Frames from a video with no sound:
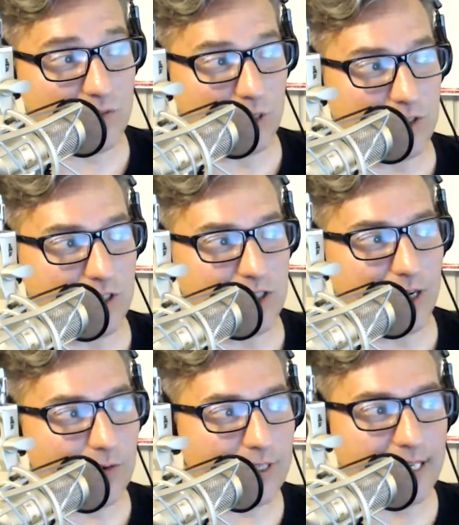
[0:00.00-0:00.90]
one, to
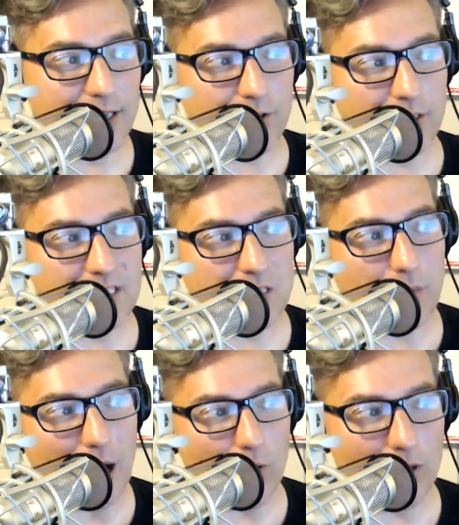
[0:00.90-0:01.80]
generally increase the
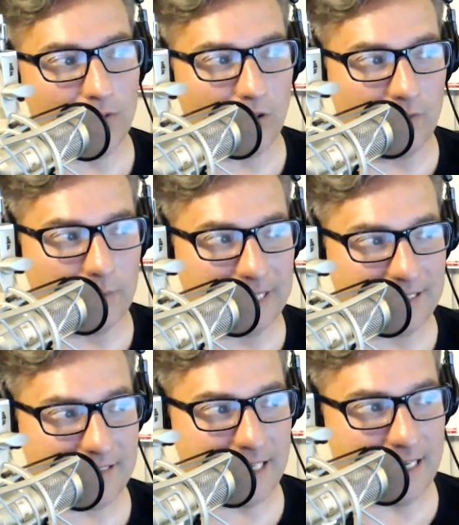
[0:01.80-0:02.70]
power level of the
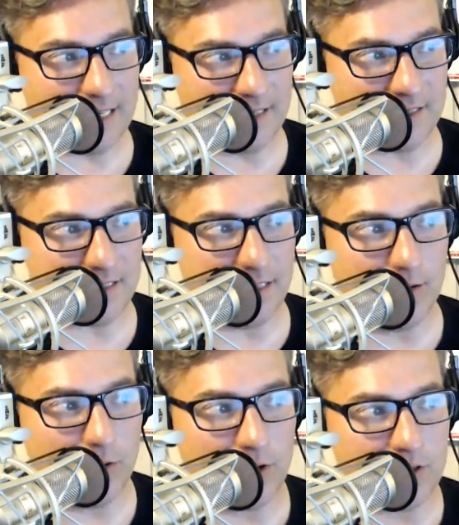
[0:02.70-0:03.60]
PCs in
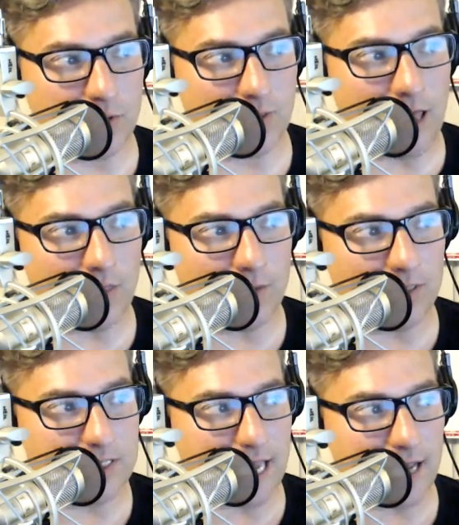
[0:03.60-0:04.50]
order to allow them to
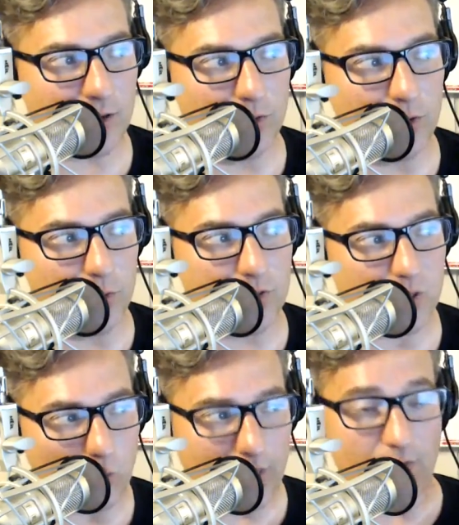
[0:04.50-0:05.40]
tackle new
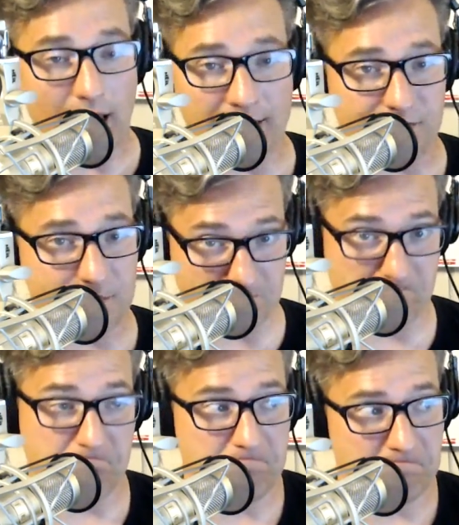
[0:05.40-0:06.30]
storylines.
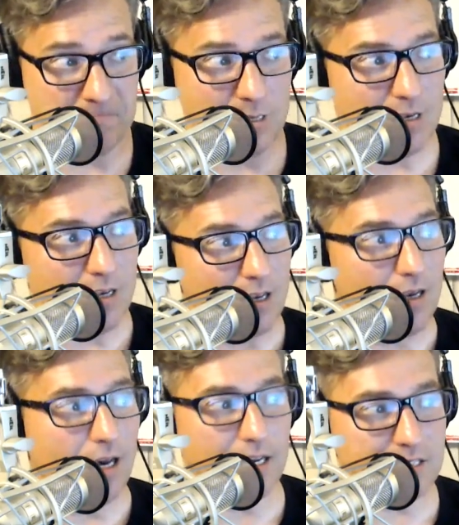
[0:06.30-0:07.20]

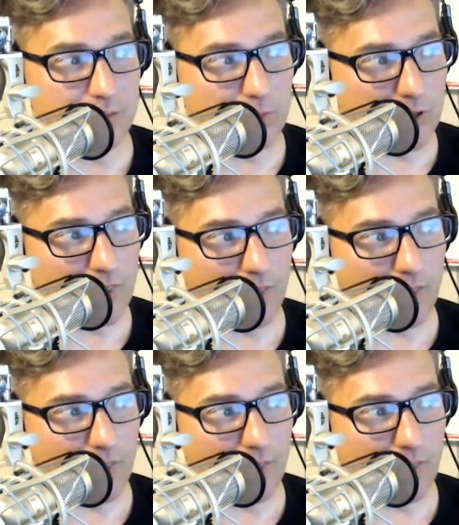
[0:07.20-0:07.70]
Similar to the